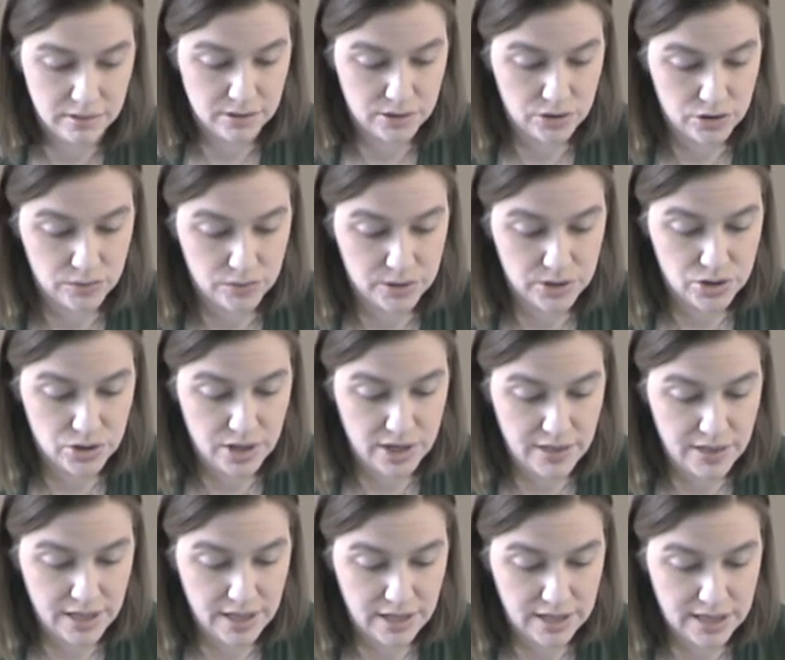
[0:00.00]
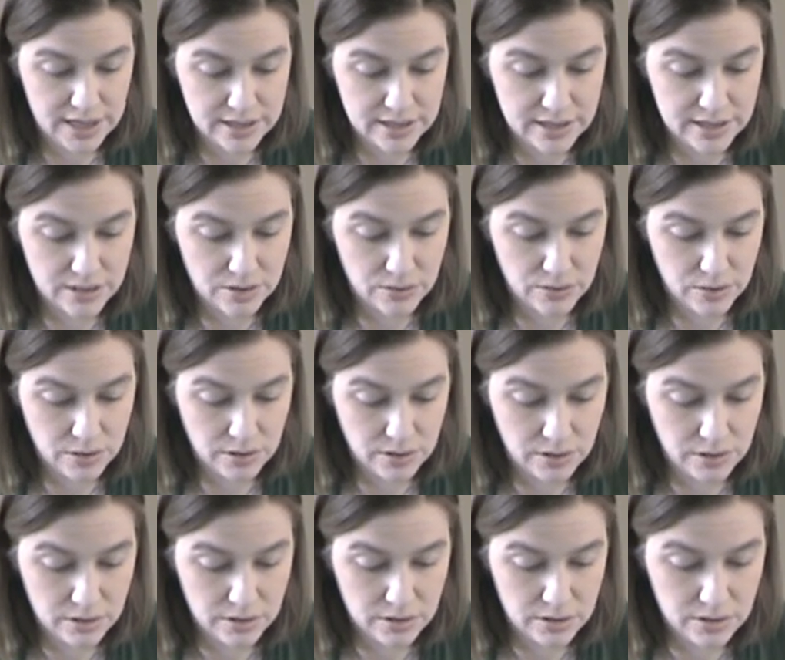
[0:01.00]
Should we try that last
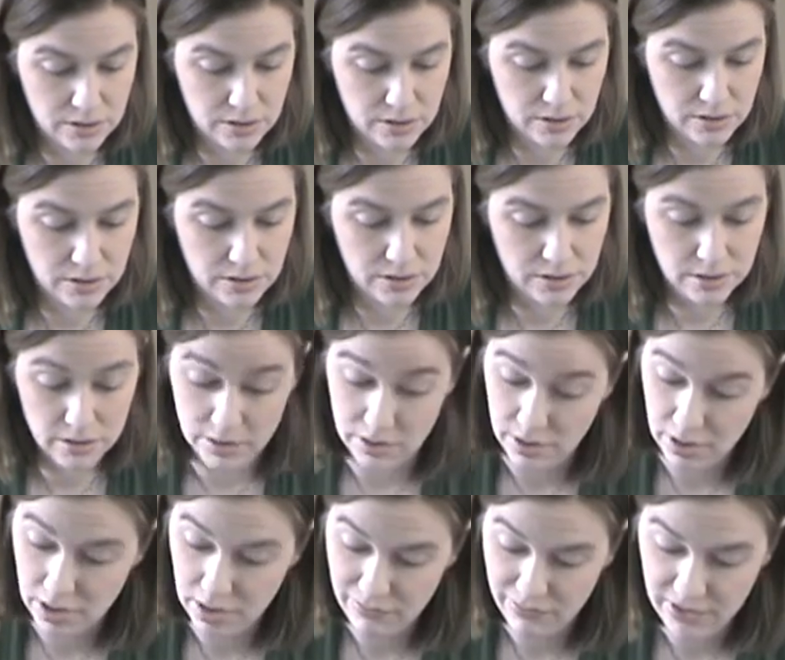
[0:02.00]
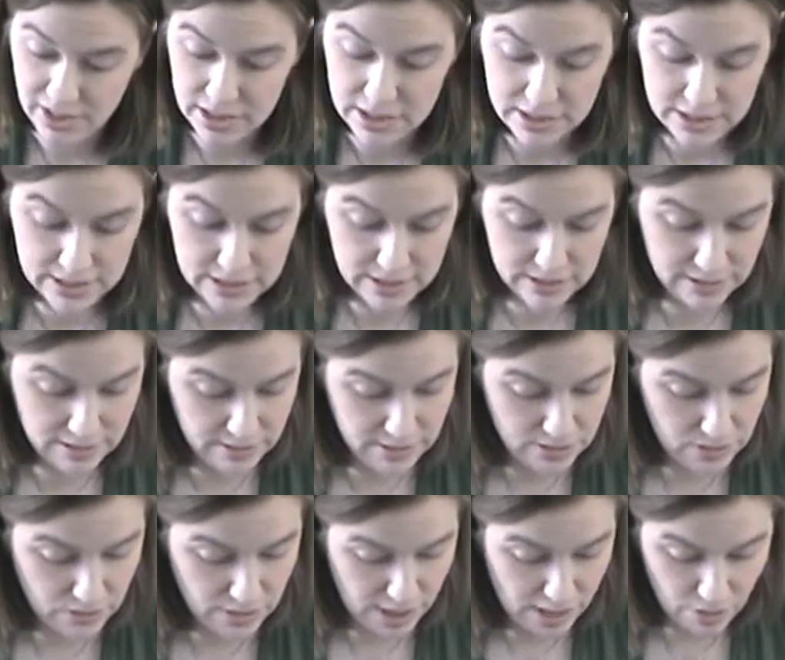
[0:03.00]
corner? And it fits.
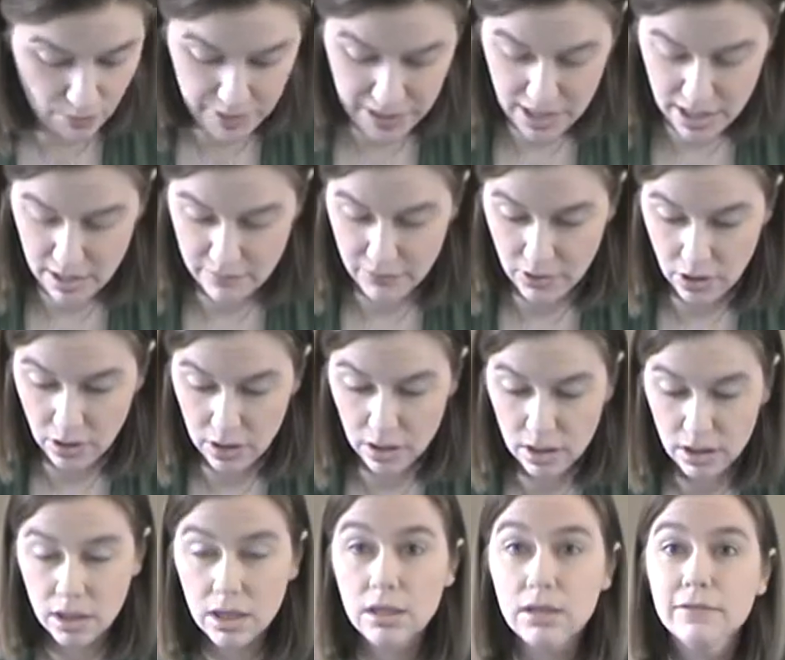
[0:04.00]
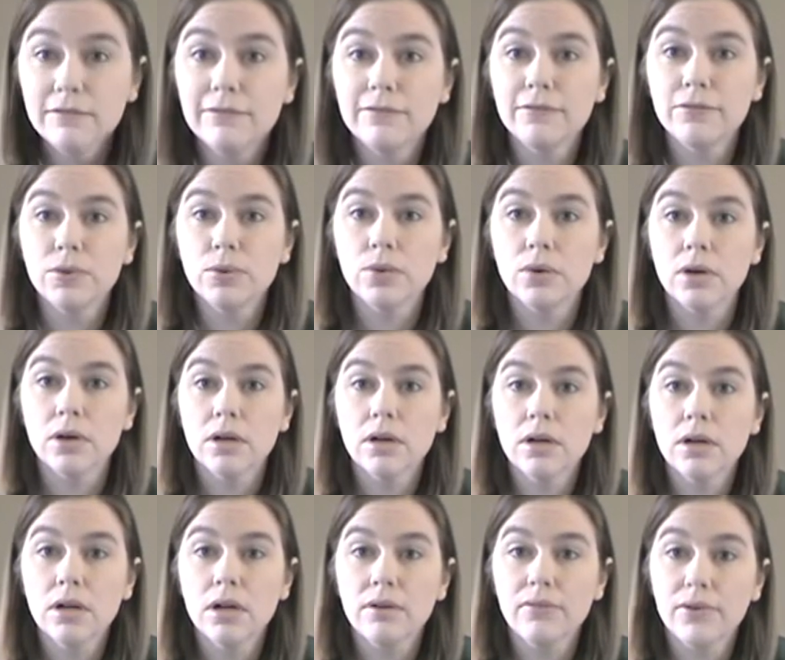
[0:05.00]
So now we have all 4
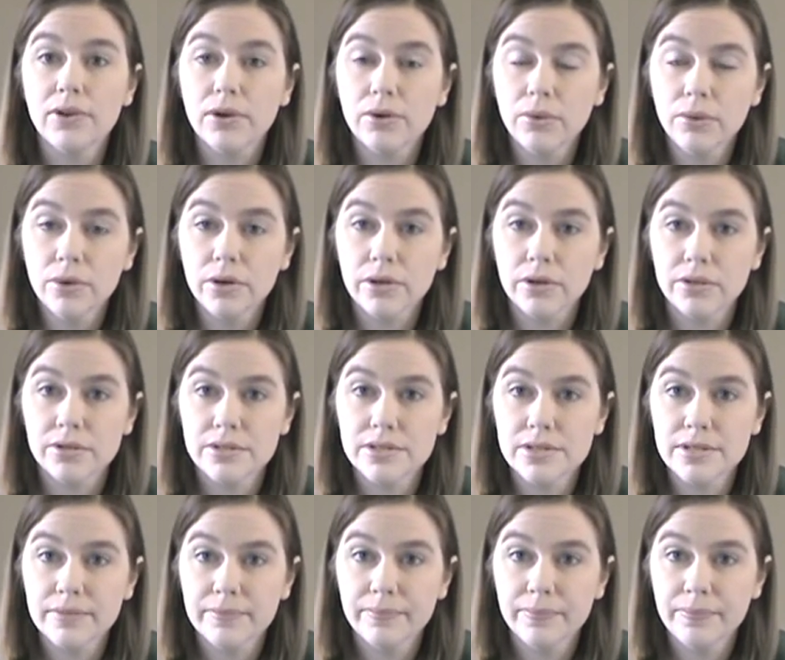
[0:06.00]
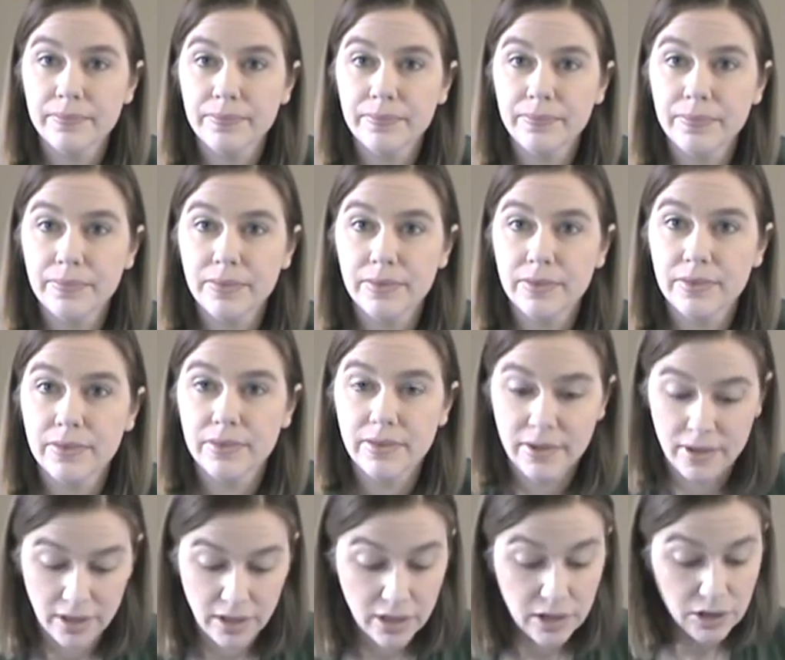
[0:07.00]
of our corners.
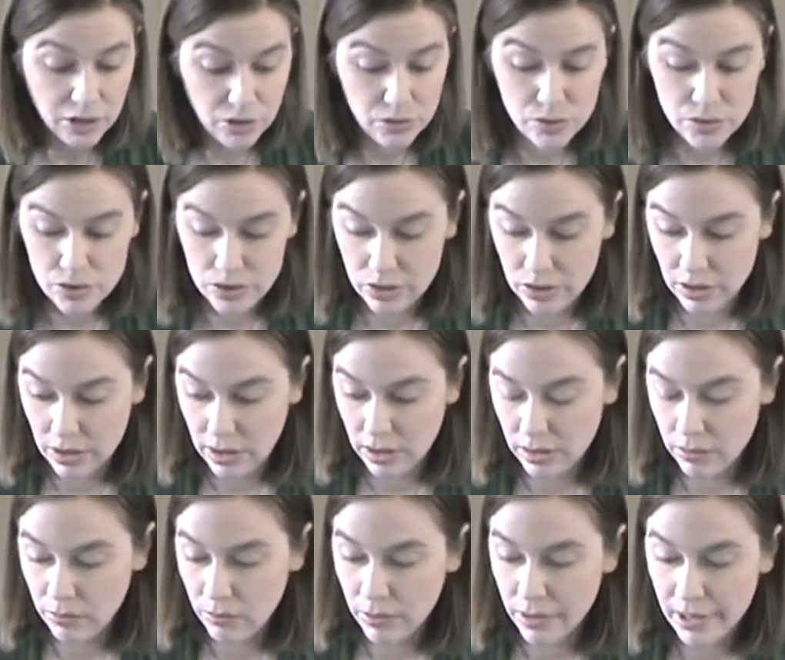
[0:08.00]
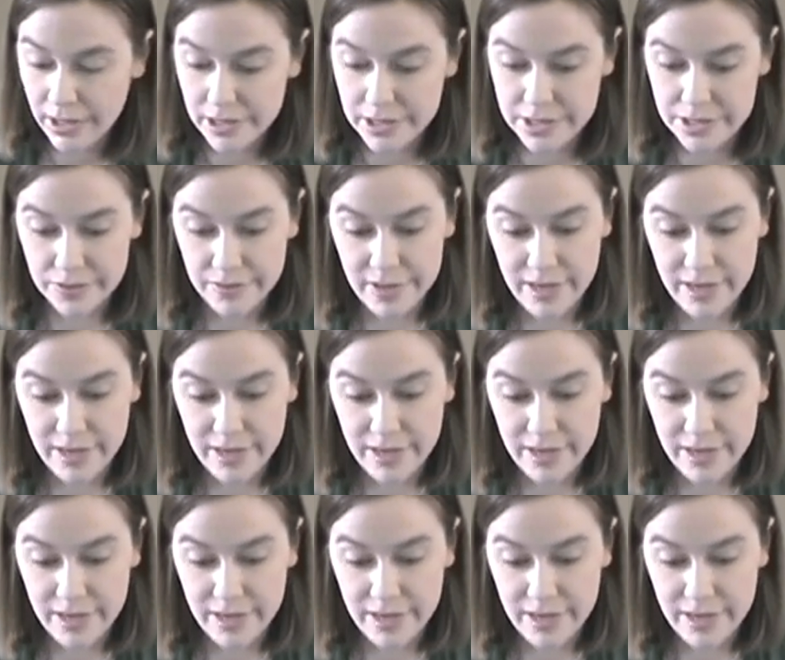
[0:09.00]
Usually what I do